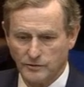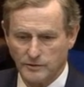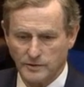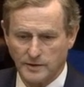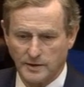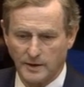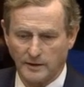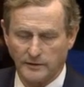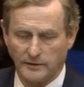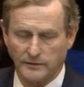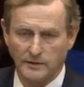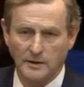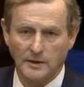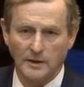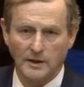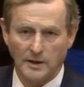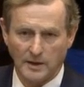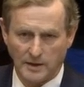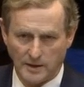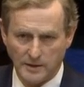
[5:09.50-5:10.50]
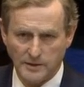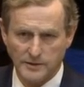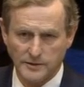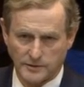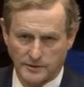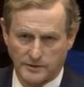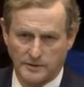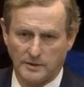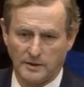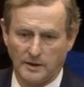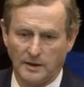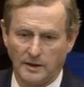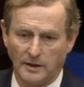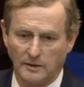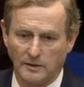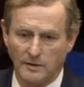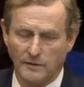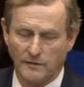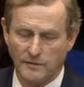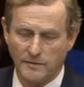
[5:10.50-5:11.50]
that his
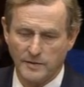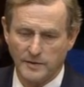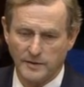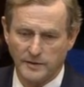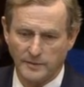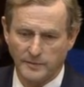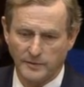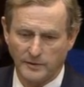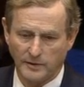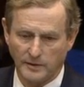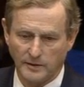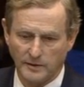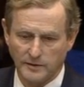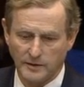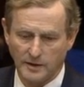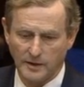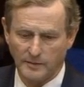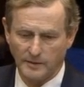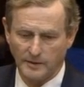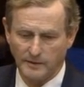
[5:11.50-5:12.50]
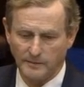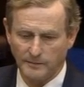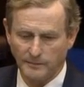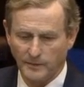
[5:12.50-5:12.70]
government had put on the table.